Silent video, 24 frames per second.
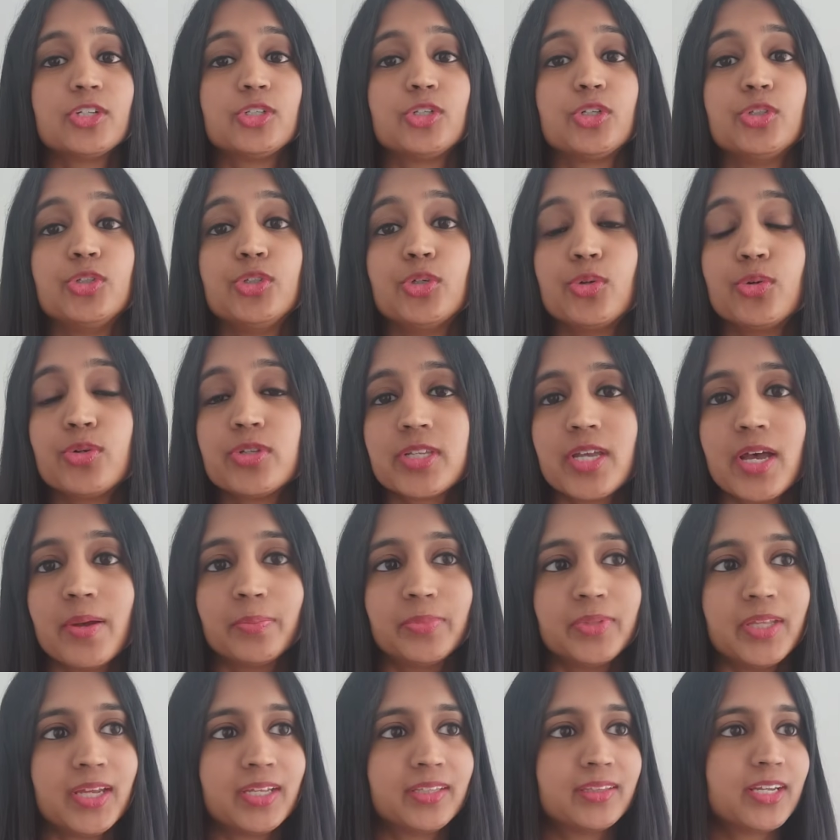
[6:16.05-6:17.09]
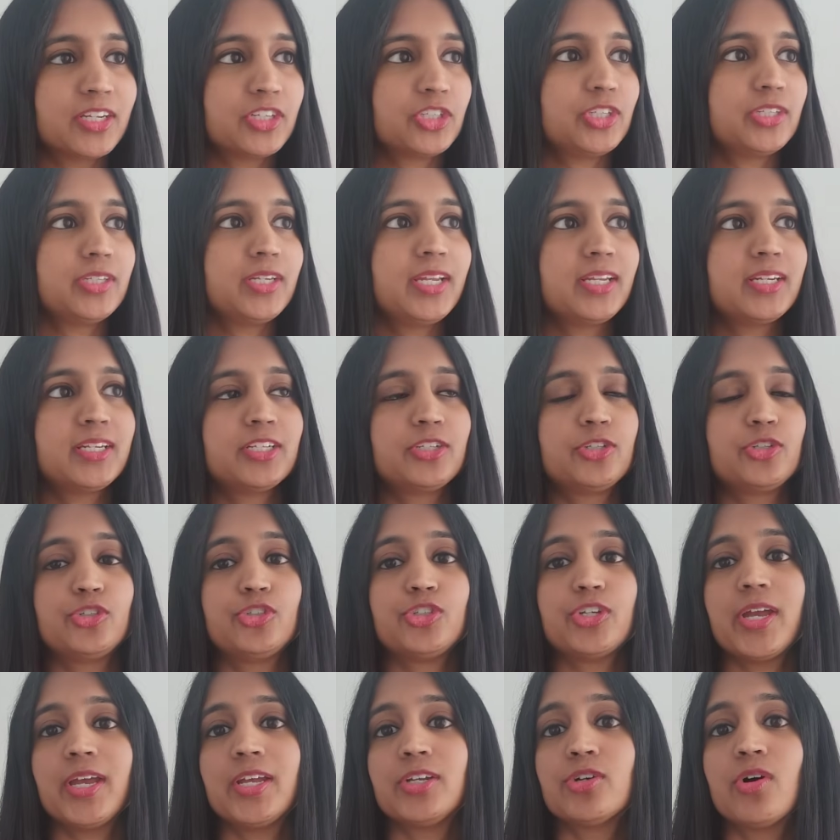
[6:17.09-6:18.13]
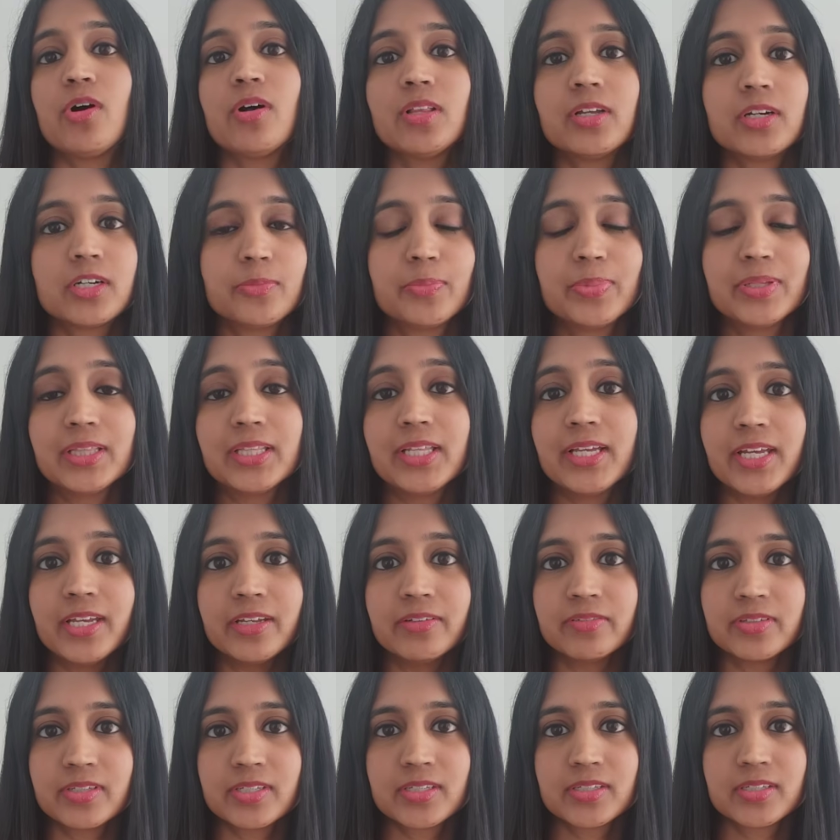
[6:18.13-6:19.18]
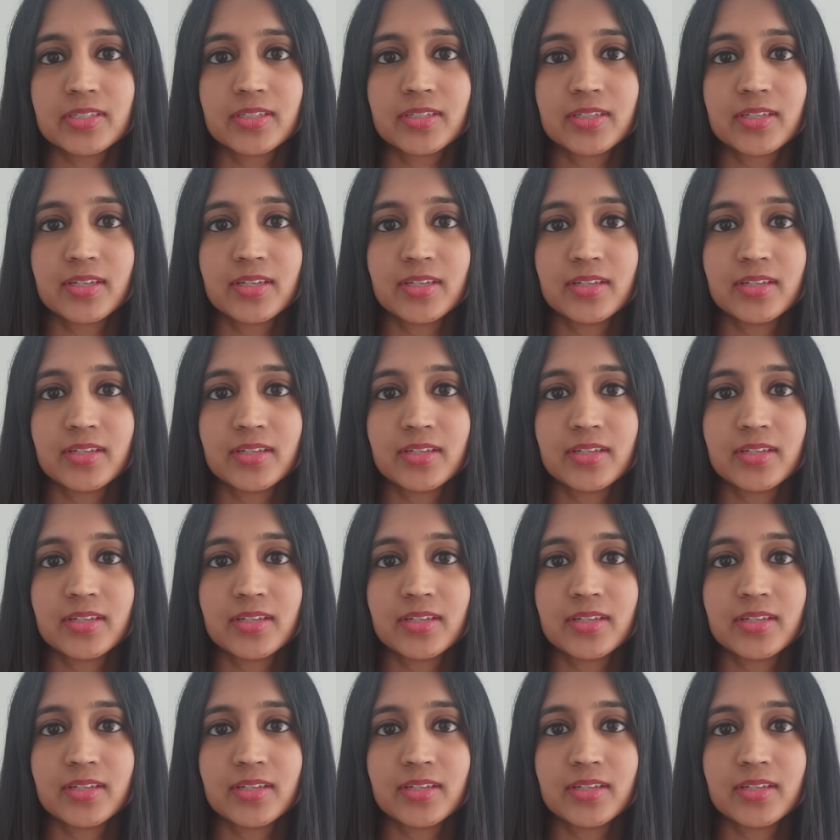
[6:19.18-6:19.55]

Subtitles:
to do something, that she needed to change all her beliefs.